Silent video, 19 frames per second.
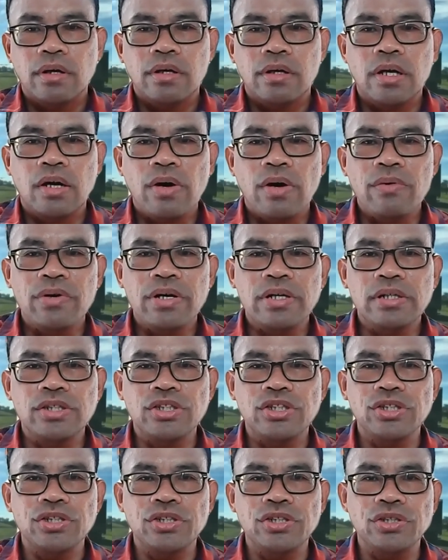Now, I will
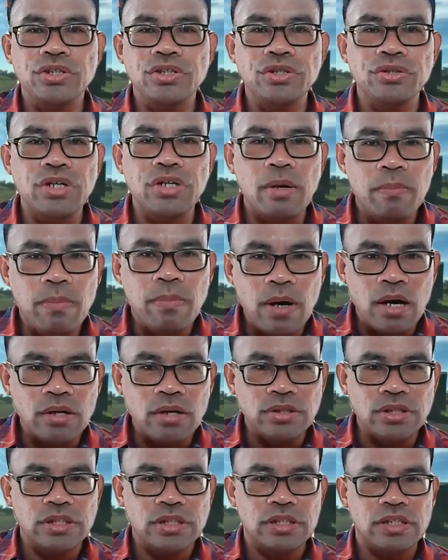tell you
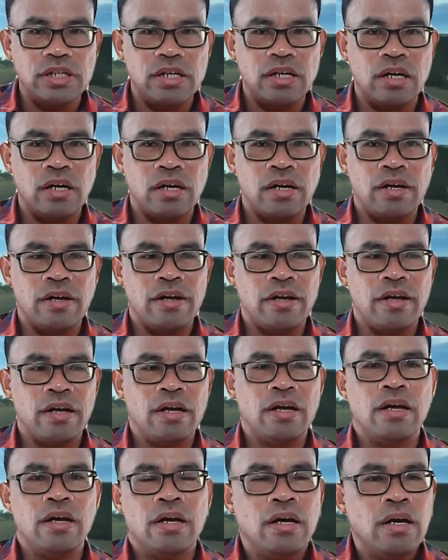about
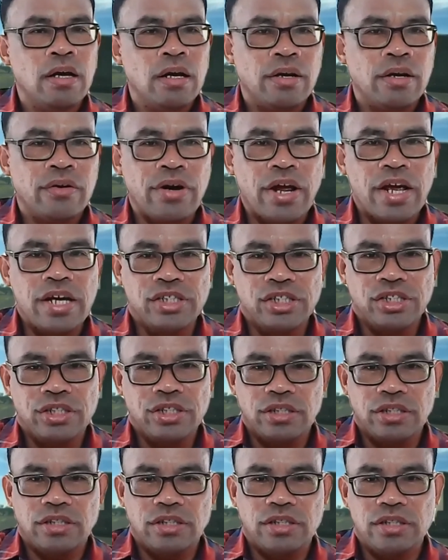
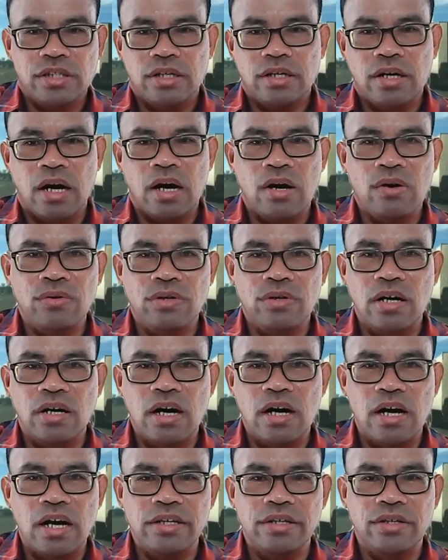creation, how
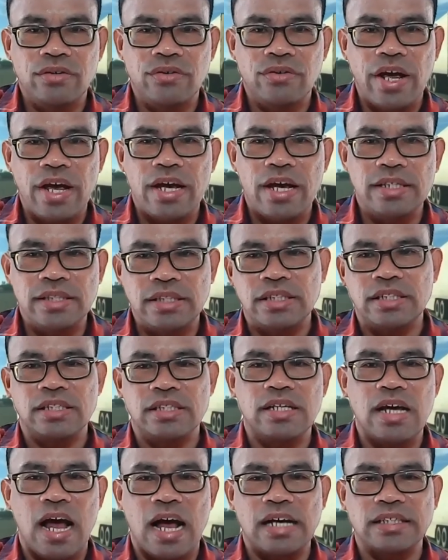God
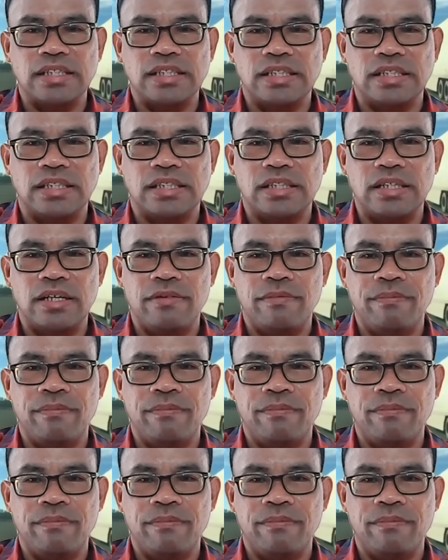created us.